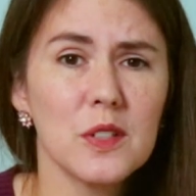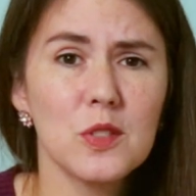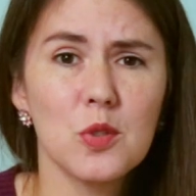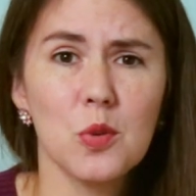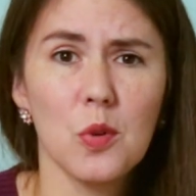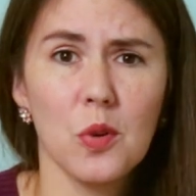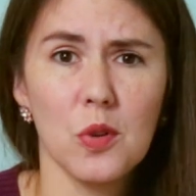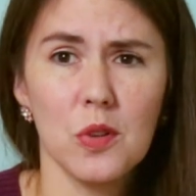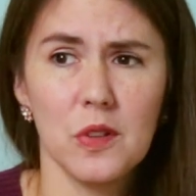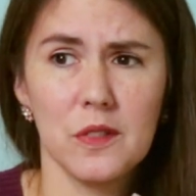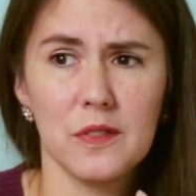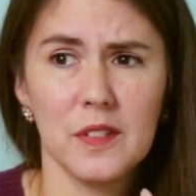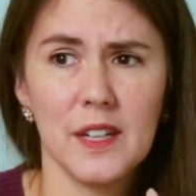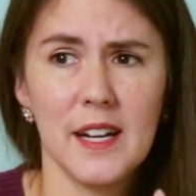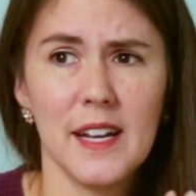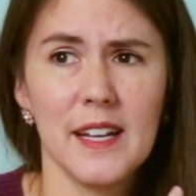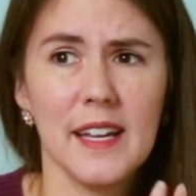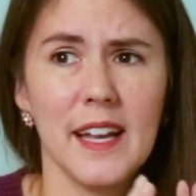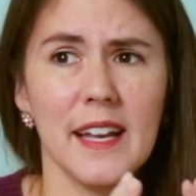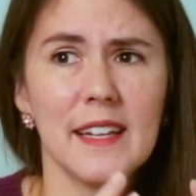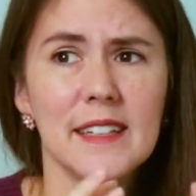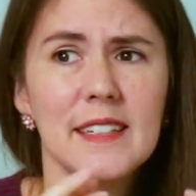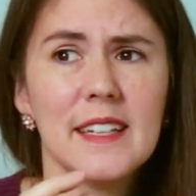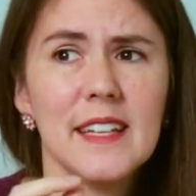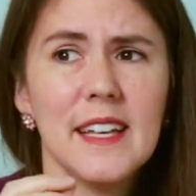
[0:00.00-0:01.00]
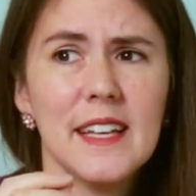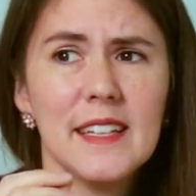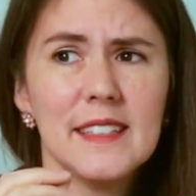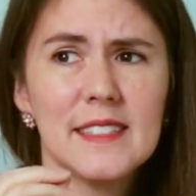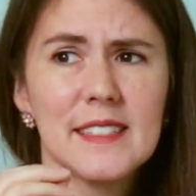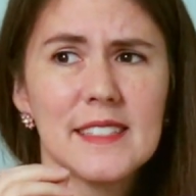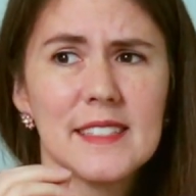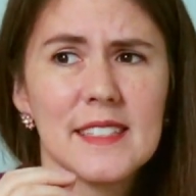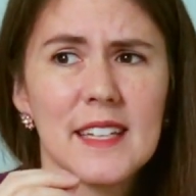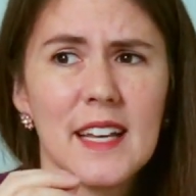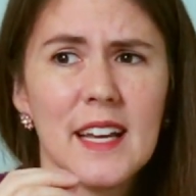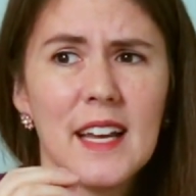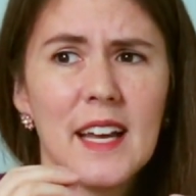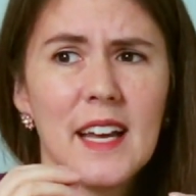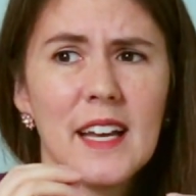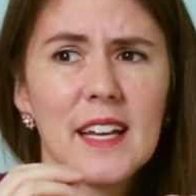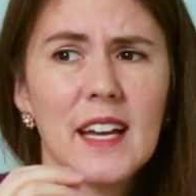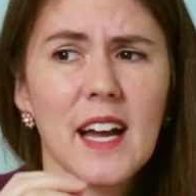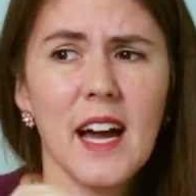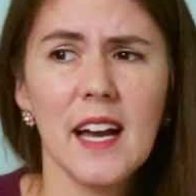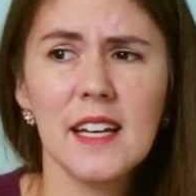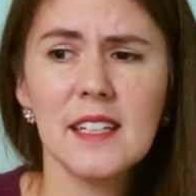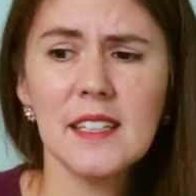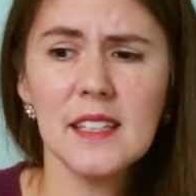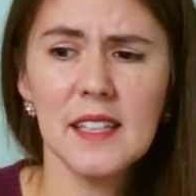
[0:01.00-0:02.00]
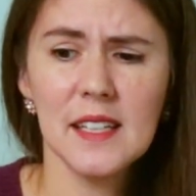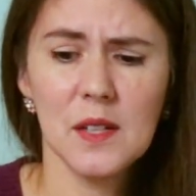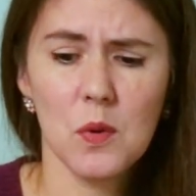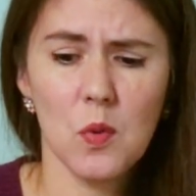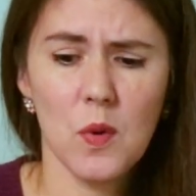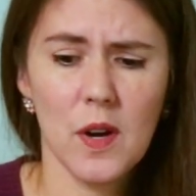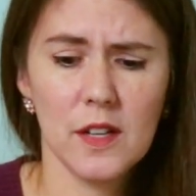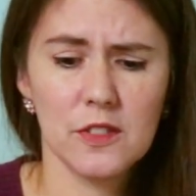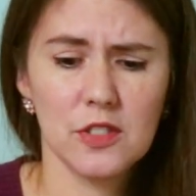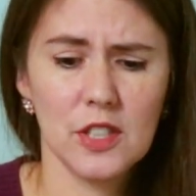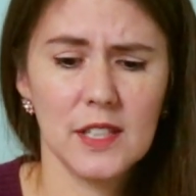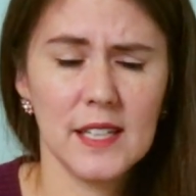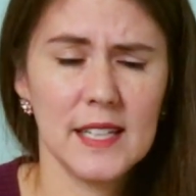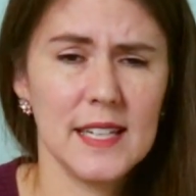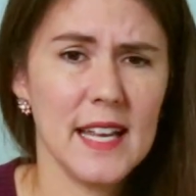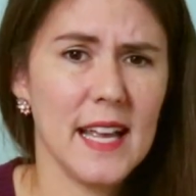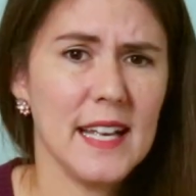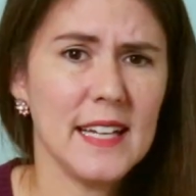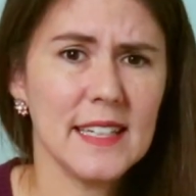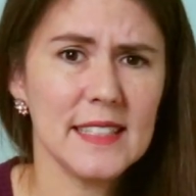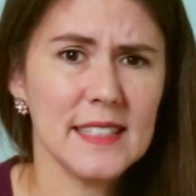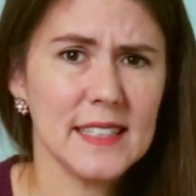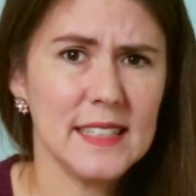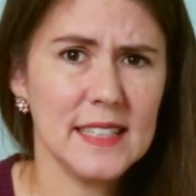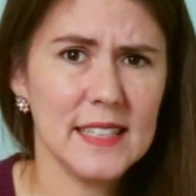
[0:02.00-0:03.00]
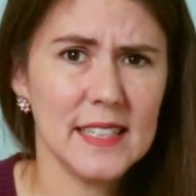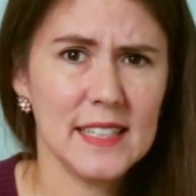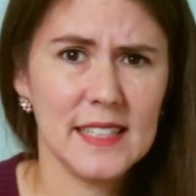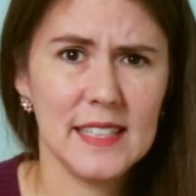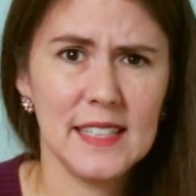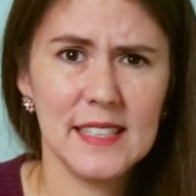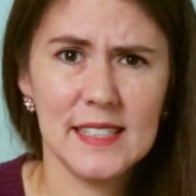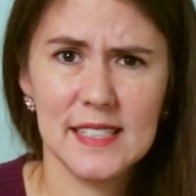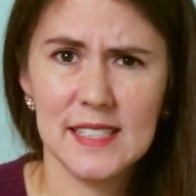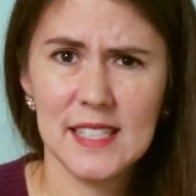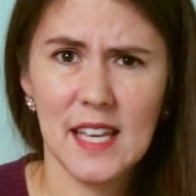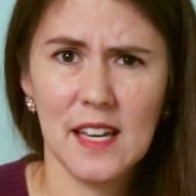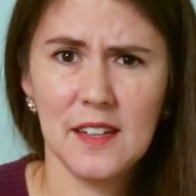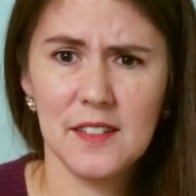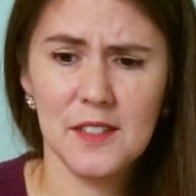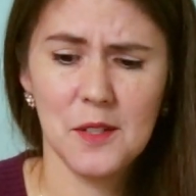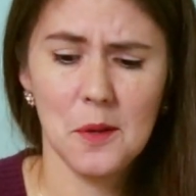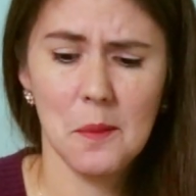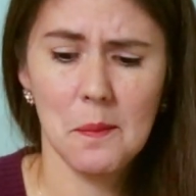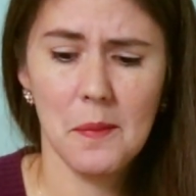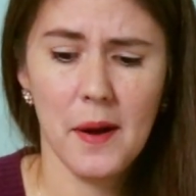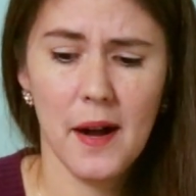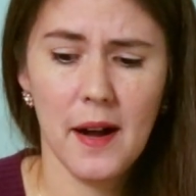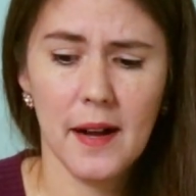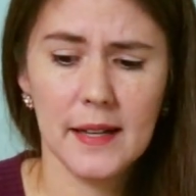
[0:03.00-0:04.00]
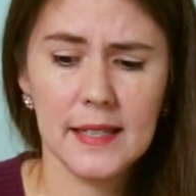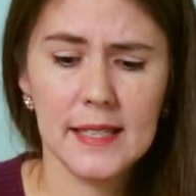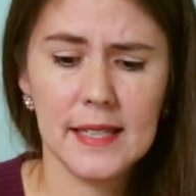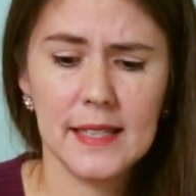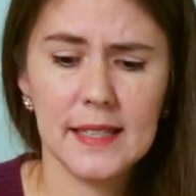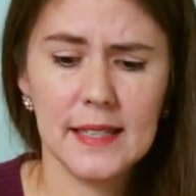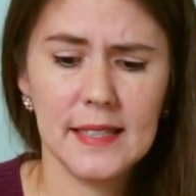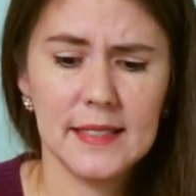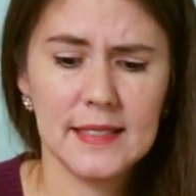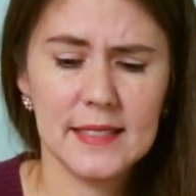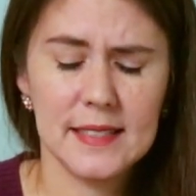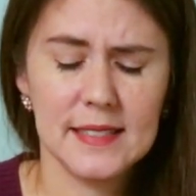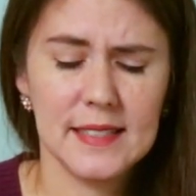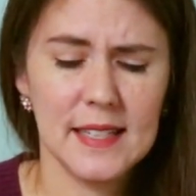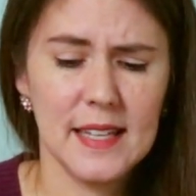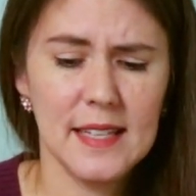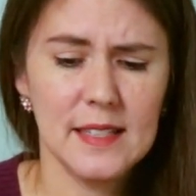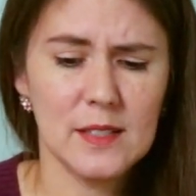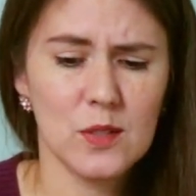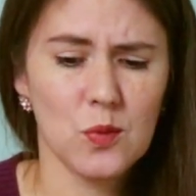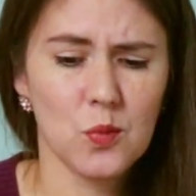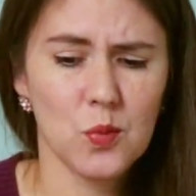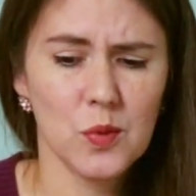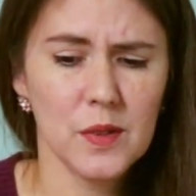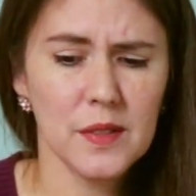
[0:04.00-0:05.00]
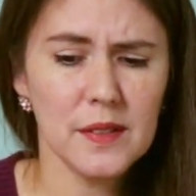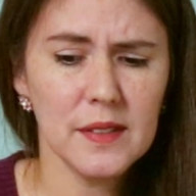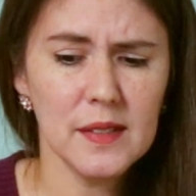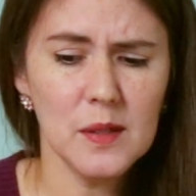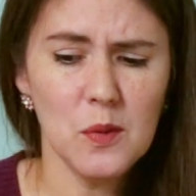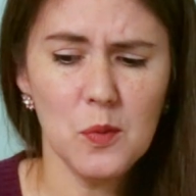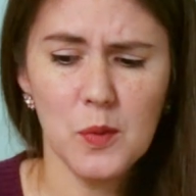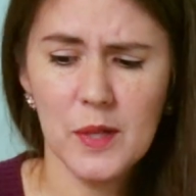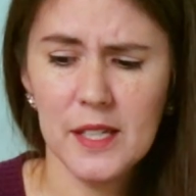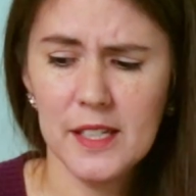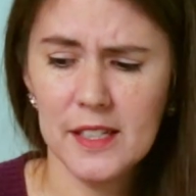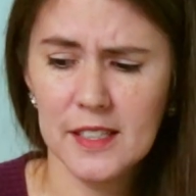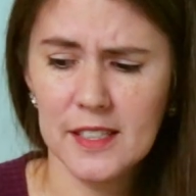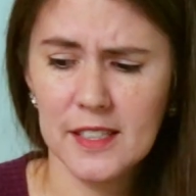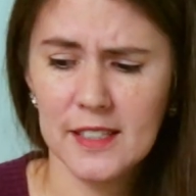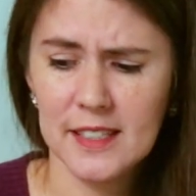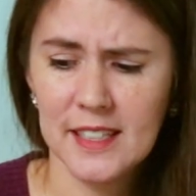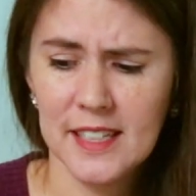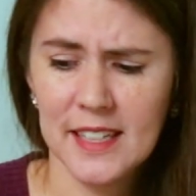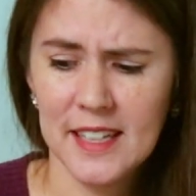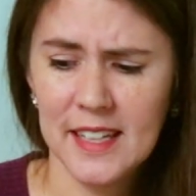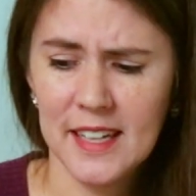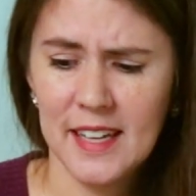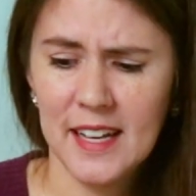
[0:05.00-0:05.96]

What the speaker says: control over it. And it's kind of like watching an alien inside of your body. It's really weird.